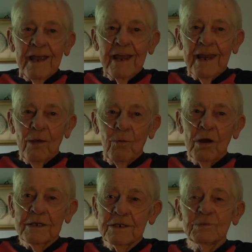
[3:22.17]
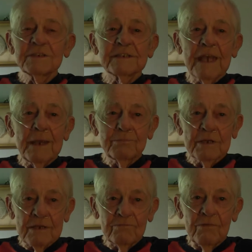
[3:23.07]
and I wanted to escape
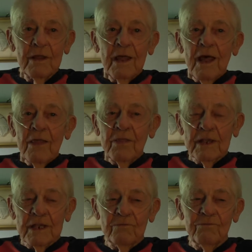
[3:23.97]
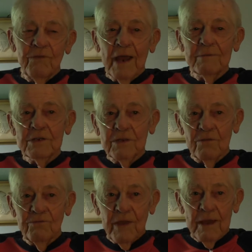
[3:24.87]
the com the confinement
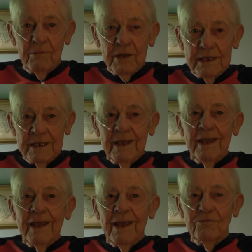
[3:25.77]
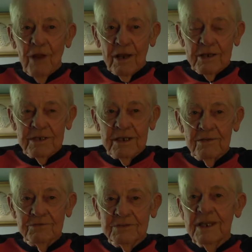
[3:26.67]
of family and
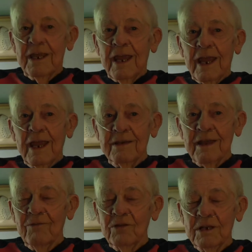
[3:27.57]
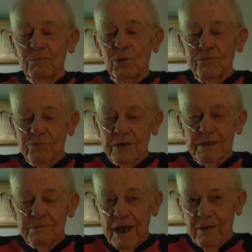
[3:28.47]
relatives and have a little more
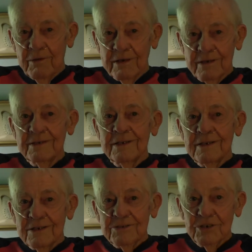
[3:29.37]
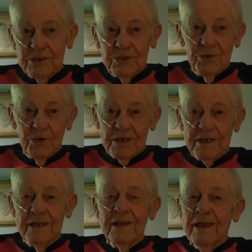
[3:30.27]
freedom coming to New
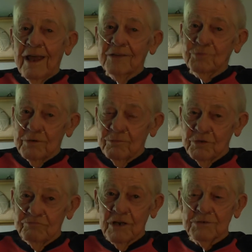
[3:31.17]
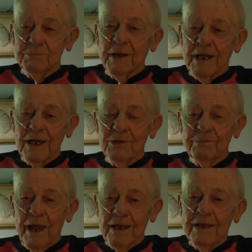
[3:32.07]
York. That's when, with retrospect, I look
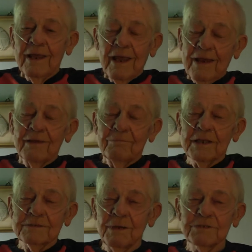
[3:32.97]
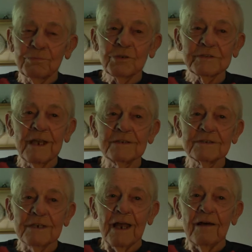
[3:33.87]
back, and it makes much more
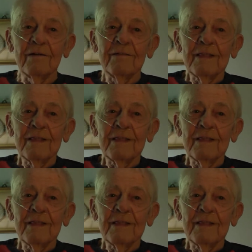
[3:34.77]
sense now.